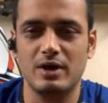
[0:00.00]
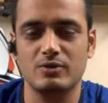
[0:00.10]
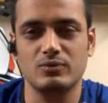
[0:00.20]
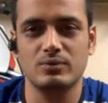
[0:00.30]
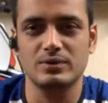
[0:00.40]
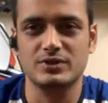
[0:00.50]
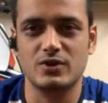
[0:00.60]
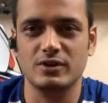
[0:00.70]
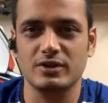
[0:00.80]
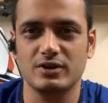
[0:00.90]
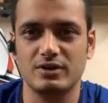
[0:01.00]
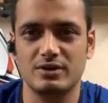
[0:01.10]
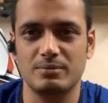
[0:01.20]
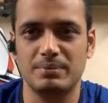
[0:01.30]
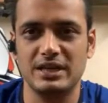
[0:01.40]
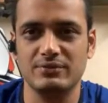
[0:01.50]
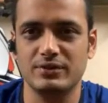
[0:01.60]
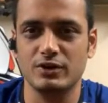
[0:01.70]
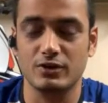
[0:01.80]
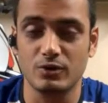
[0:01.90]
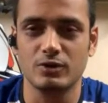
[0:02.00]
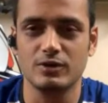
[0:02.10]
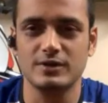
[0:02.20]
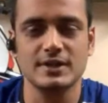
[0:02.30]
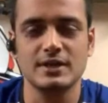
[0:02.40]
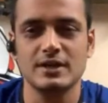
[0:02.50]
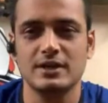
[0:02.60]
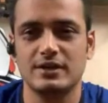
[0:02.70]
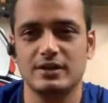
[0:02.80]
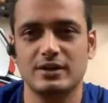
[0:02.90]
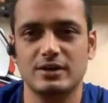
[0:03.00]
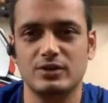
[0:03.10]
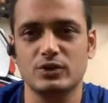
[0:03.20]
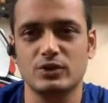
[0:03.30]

how strong your belief in your goal is uh,